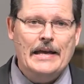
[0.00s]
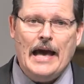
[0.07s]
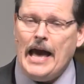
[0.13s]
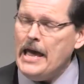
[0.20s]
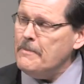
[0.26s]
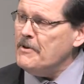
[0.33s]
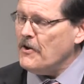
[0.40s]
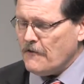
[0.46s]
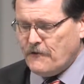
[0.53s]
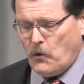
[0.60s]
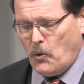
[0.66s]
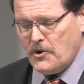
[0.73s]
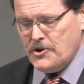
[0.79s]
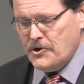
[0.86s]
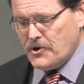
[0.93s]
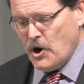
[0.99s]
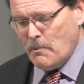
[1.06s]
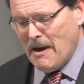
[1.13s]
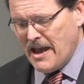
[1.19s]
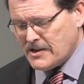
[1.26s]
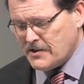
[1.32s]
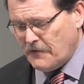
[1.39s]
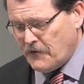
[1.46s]
I am here for you. Go
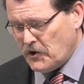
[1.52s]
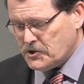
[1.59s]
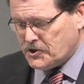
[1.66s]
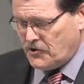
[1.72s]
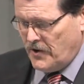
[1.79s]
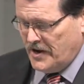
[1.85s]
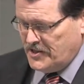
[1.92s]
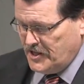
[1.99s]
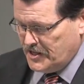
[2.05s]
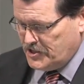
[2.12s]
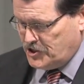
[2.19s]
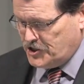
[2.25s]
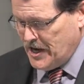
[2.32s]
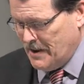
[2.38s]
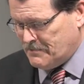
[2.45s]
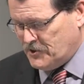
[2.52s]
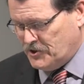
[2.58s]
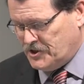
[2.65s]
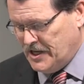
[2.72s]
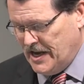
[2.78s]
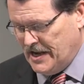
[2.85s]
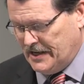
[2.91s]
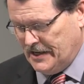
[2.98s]
back to 1 Corinthians chapter
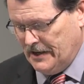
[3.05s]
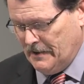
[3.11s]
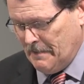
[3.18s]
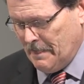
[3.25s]
10.